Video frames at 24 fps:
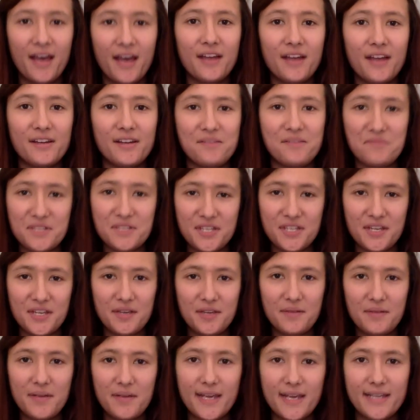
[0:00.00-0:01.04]
Number
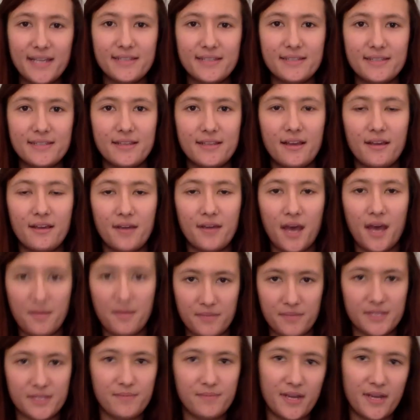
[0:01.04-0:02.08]
two, it's a
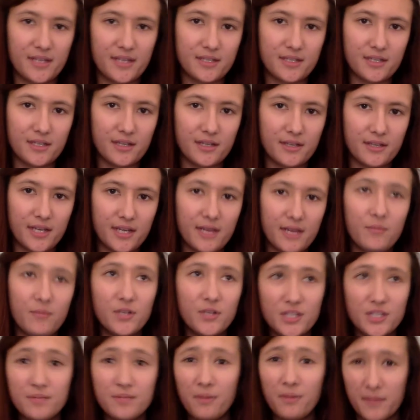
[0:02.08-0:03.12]
campus-based uni,
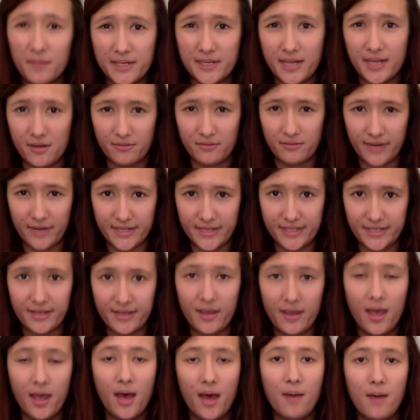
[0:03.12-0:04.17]
which you probably know
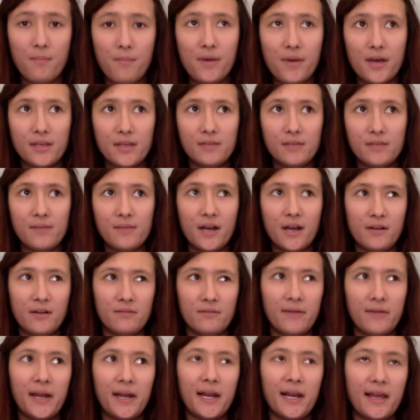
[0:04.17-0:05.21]
already, but you might not
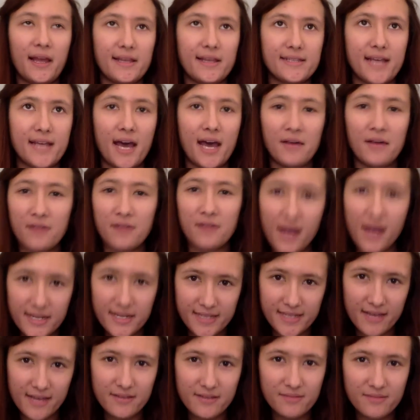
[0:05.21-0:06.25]
realise how nice
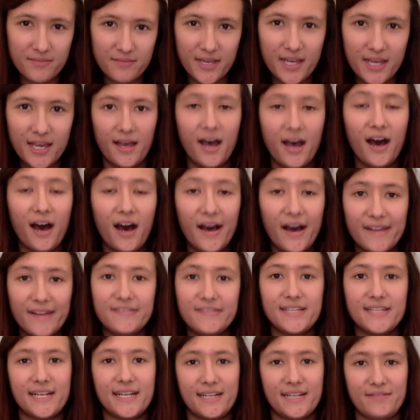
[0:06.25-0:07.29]
that can be. I've
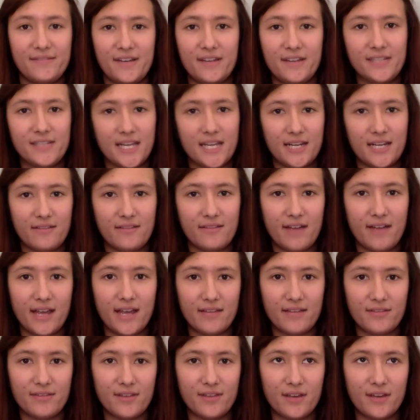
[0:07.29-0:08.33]
certainly found
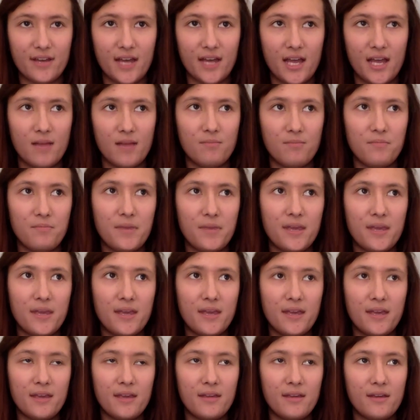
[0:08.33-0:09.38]
anyway that
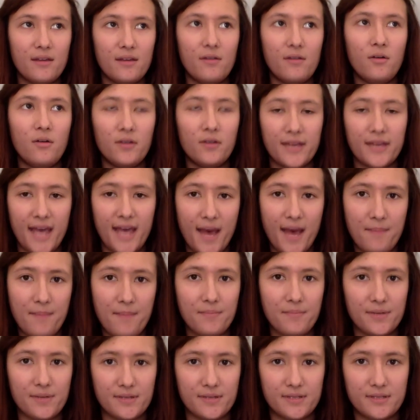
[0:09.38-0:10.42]
being on a
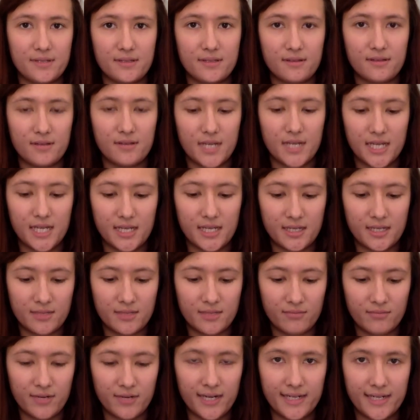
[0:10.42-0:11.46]
campus
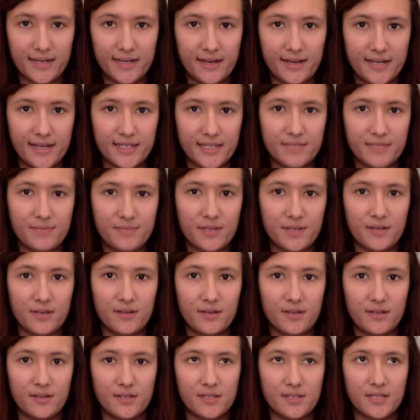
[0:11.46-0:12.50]
is really nice
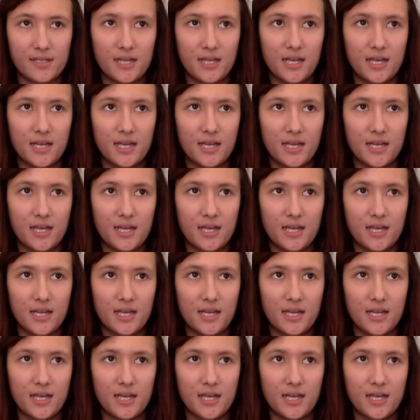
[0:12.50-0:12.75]
because